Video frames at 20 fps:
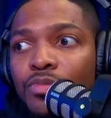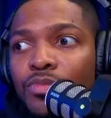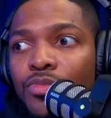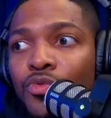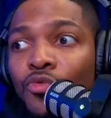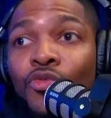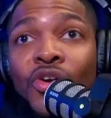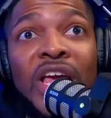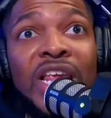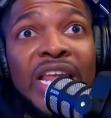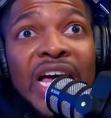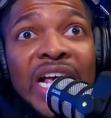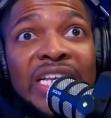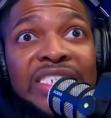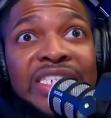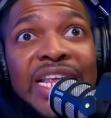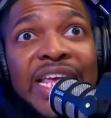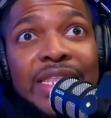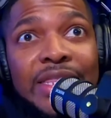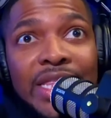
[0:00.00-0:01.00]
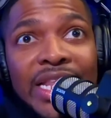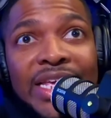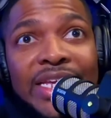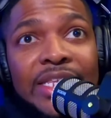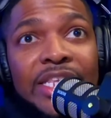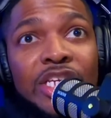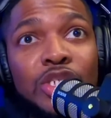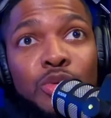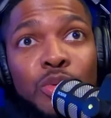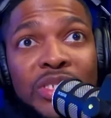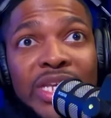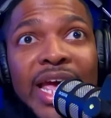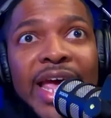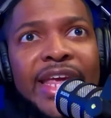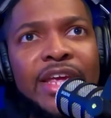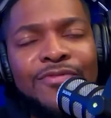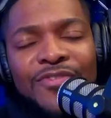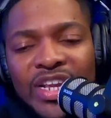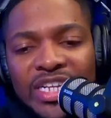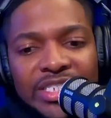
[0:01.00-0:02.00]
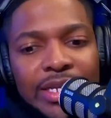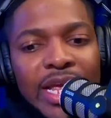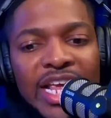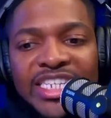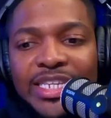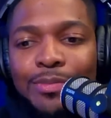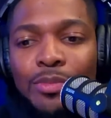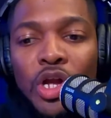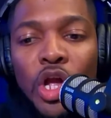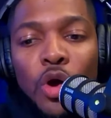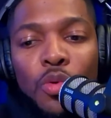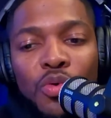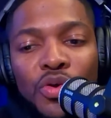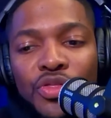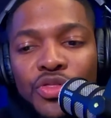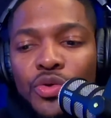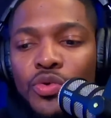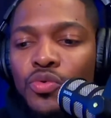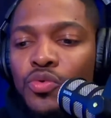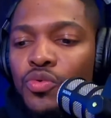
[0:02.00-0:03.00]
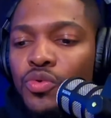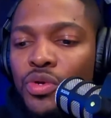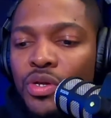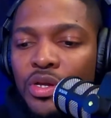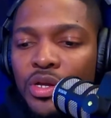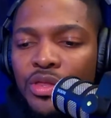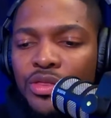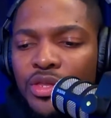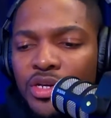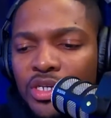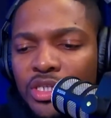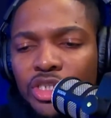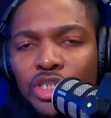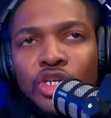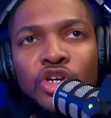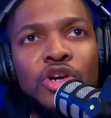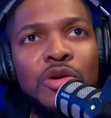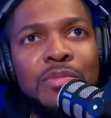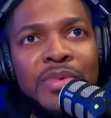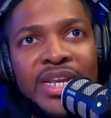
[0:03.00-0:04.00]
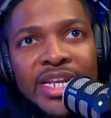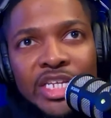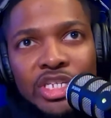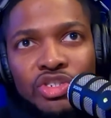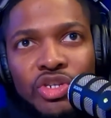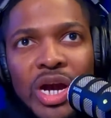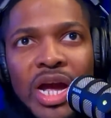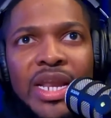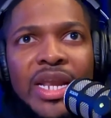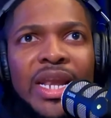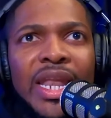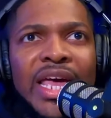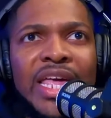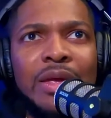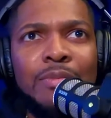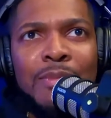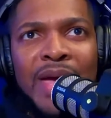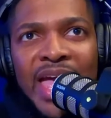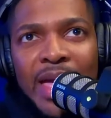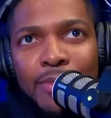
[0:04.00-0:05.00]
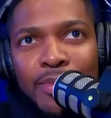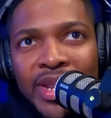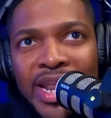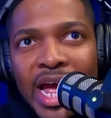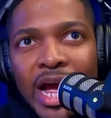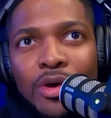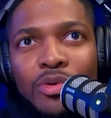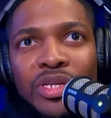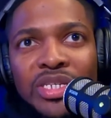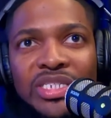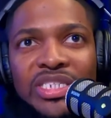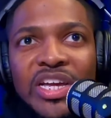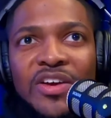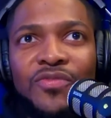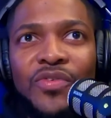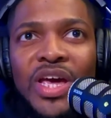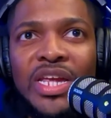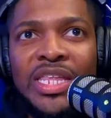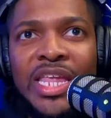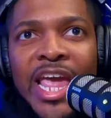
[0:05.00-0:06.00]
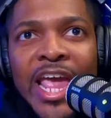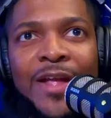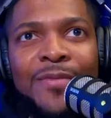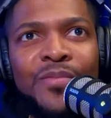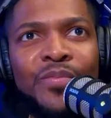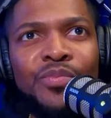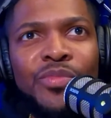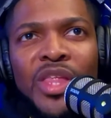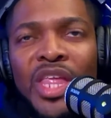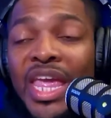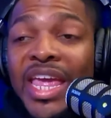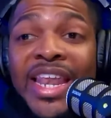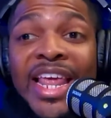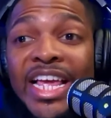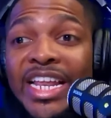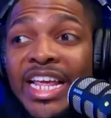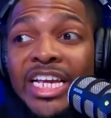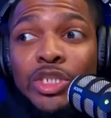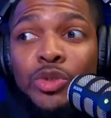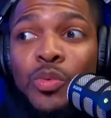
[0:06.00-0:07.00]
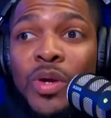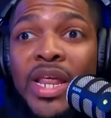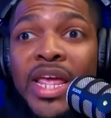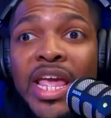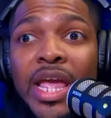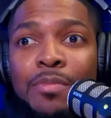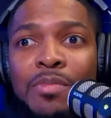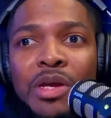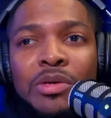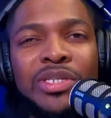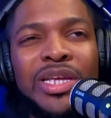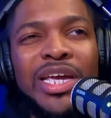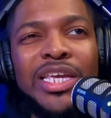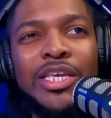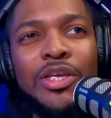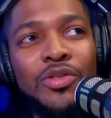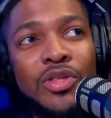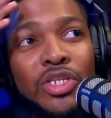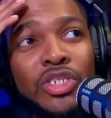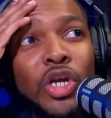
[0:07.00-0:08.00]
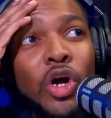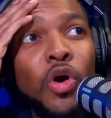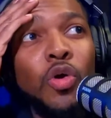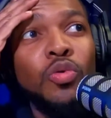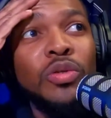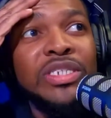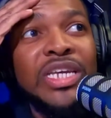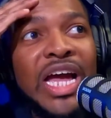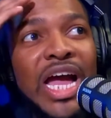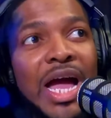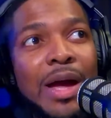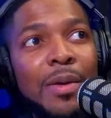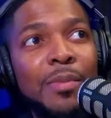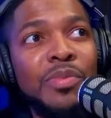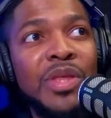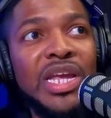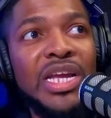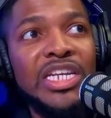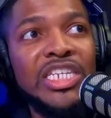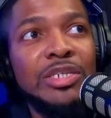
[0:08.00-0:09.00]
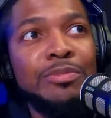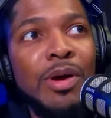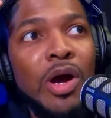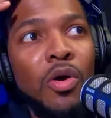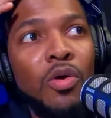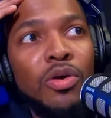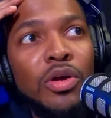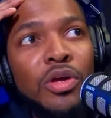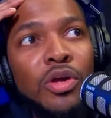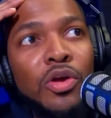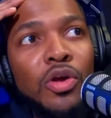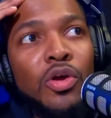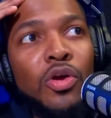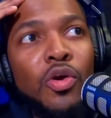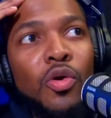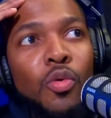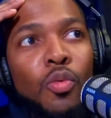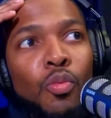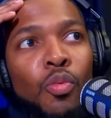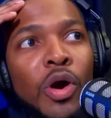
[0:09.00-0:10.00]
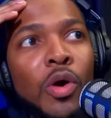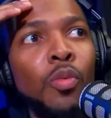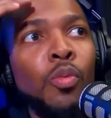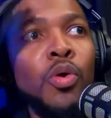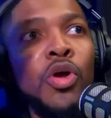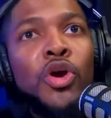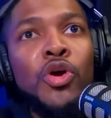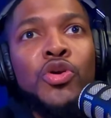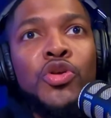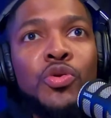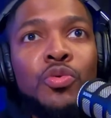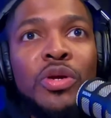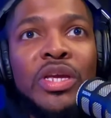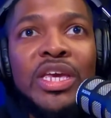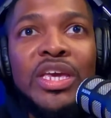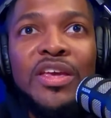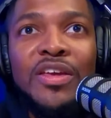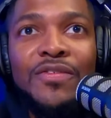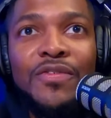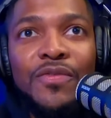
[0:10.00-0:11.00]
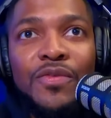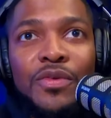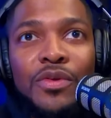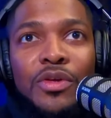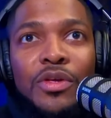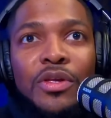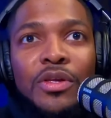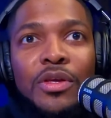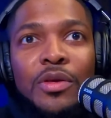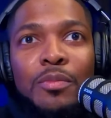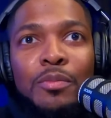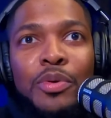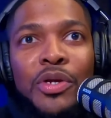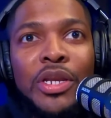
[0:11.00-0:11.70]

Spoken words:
realizing that, like, this was even as I'm going through the sermon and trying to like map it out and stuff like that. And that's when it hit me. I'm like, this whole time I'm thinking it's about what will you give? But